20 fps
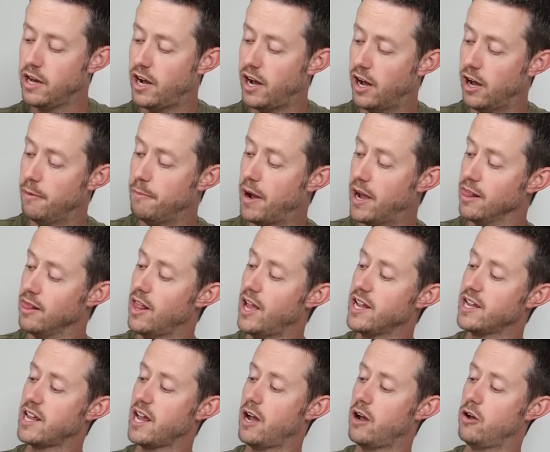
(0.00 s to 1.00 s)
I
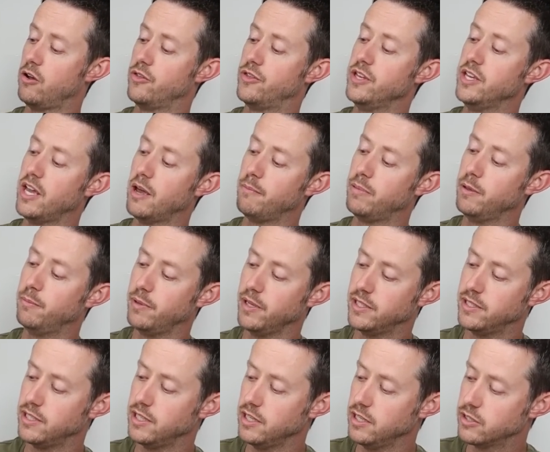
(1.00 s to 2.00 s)
like how the
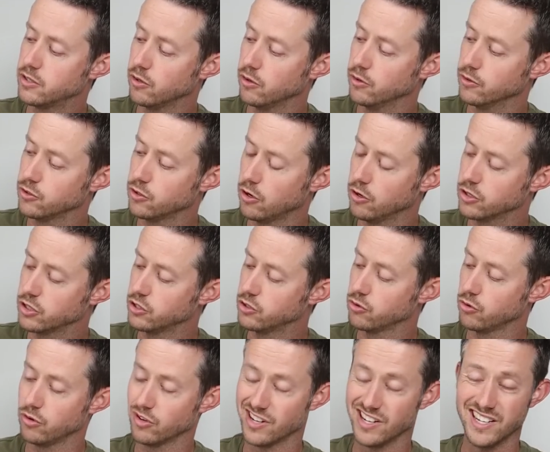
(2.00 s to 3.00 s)
MPPT solar charge
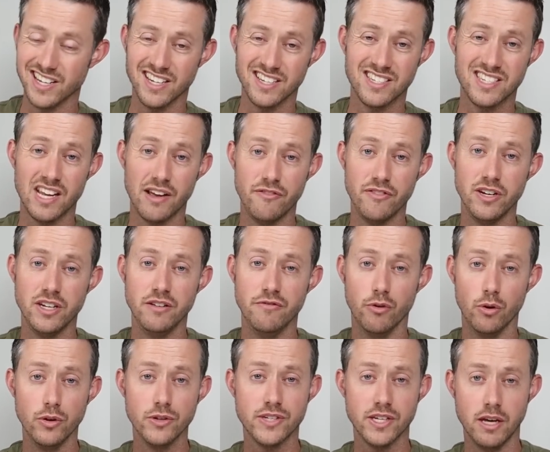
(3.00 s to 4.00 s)
controller can take 70
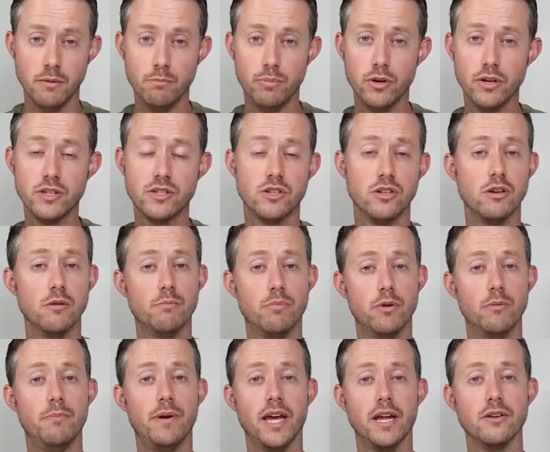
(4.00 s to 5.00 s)
volts input, so you can
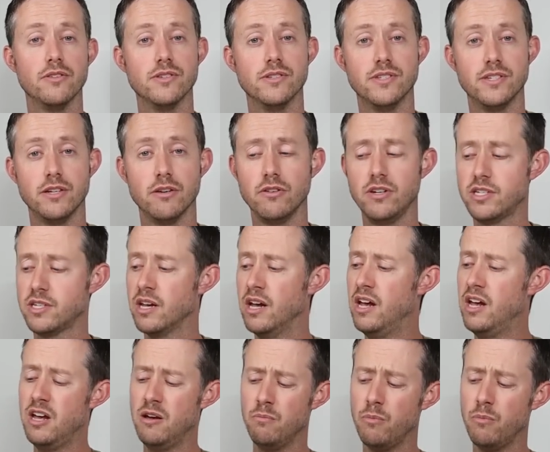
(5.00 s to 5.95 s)
put panels in series.